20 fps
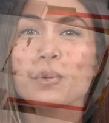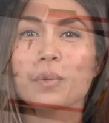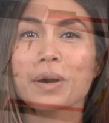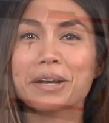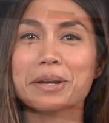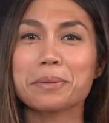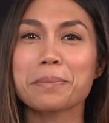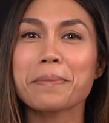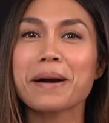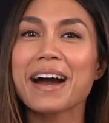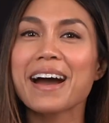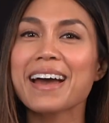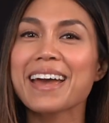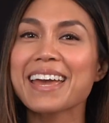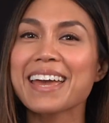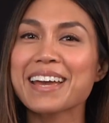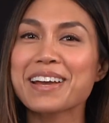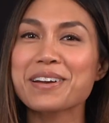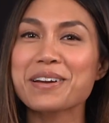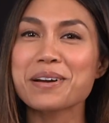where to buy
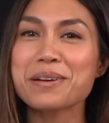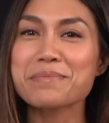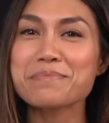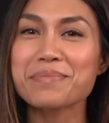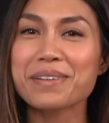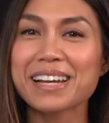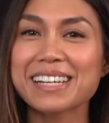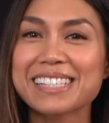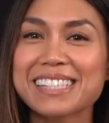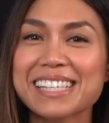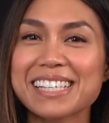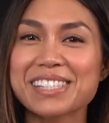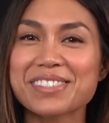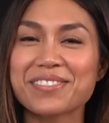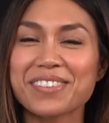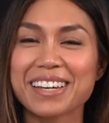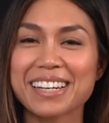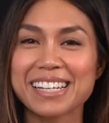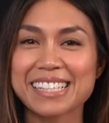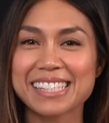and current prices,
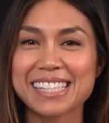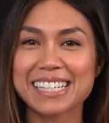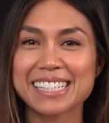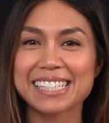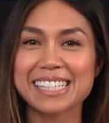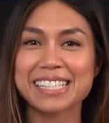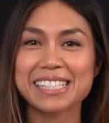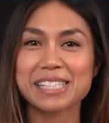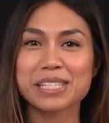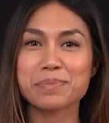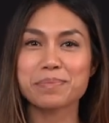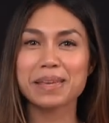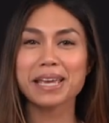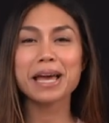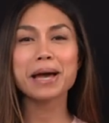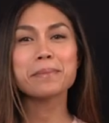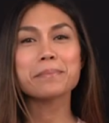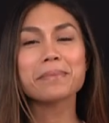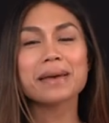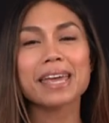find us at T T P
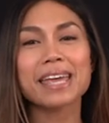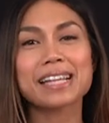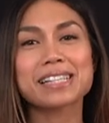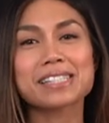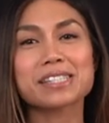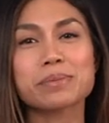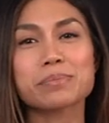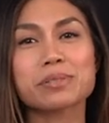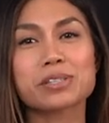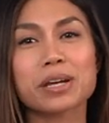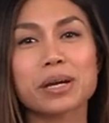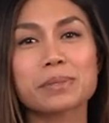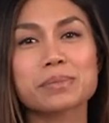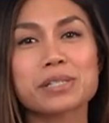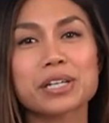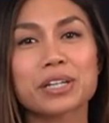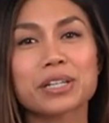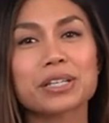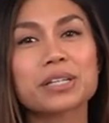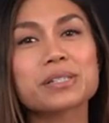M and subscribe to our
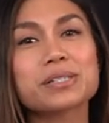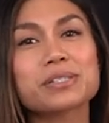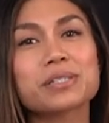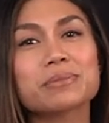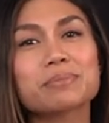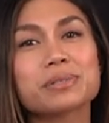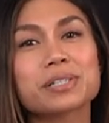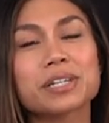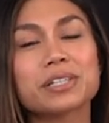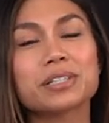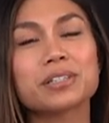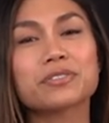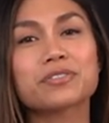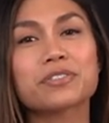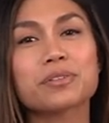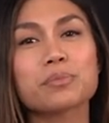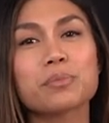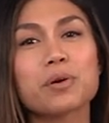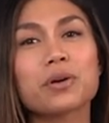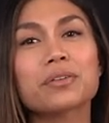YouTube channel for
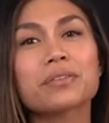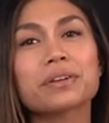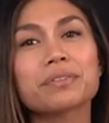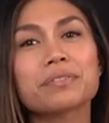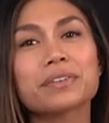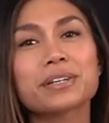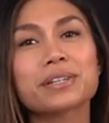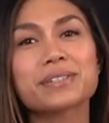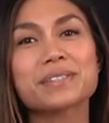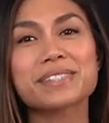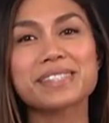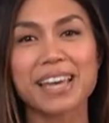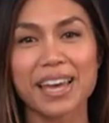more reviews